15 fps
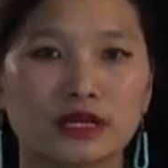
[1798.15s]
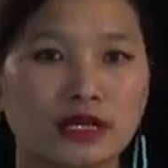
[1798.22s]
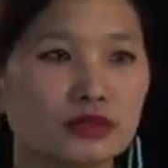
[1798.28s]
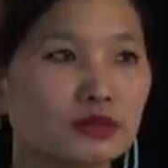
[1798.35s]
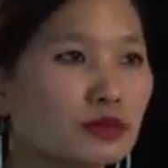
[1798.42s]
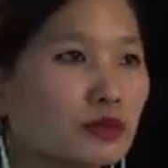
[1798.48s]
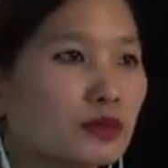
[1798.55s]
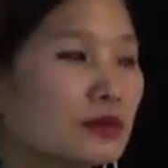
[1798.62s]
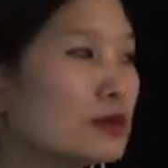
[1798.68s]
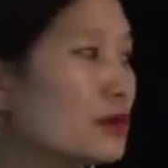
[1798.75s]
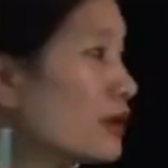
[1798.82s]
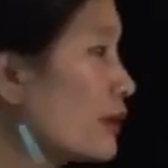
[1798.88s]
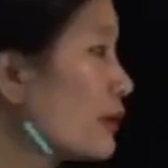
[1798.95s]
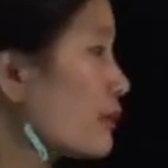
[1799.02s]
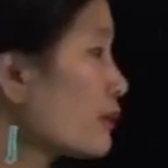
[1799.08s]
And
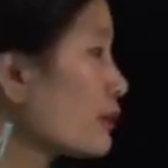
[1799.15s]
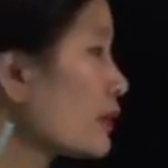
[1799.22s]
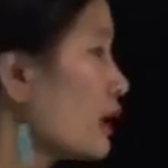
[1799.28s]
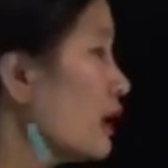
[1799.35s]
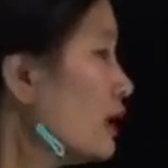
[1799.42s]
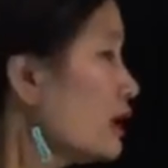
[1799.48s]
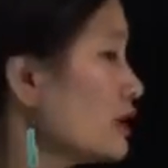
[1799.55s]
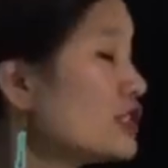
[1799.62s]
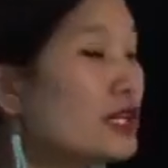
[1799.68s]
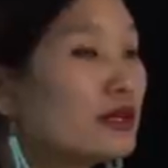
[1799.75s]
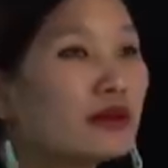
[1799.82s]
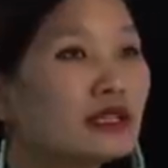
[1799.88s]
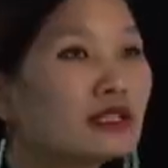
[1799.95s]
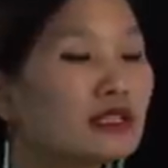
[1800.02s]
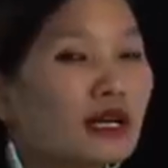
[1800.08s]
so,
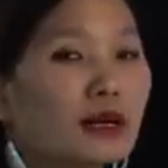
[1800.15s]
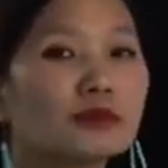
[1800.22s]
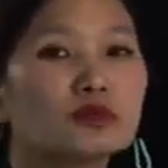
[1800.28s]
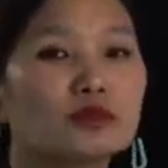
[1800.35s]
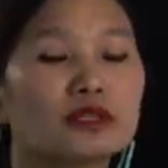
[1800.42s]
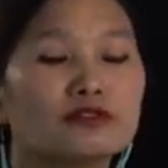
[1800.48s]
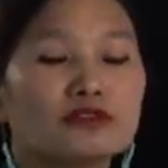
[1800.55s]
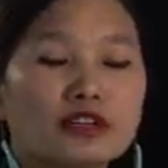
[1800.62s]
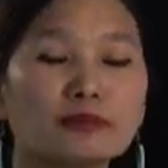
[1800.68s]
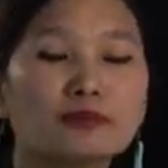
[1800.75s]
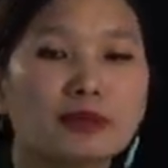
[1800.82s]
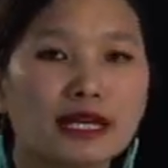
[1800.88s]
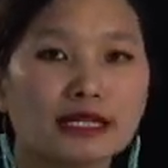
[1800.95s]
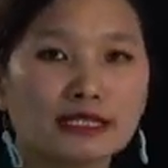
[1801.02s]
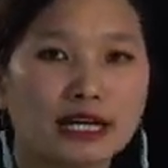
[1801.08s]
gerund comes with verb
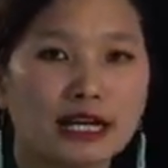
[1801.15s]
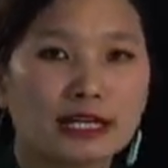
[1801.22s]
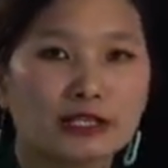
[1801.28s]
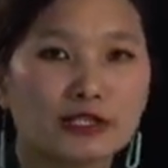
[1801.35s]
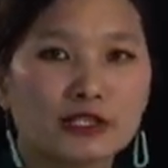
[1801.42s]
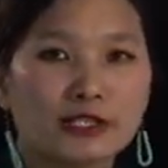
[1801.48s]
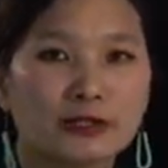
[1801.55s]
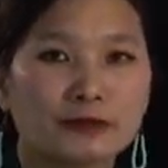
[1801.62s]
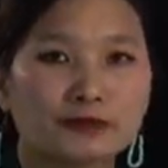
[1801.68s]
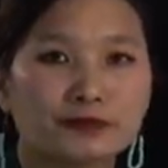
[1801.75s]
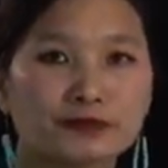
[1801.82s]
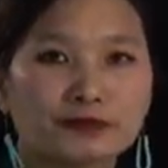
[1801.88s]
plus ing.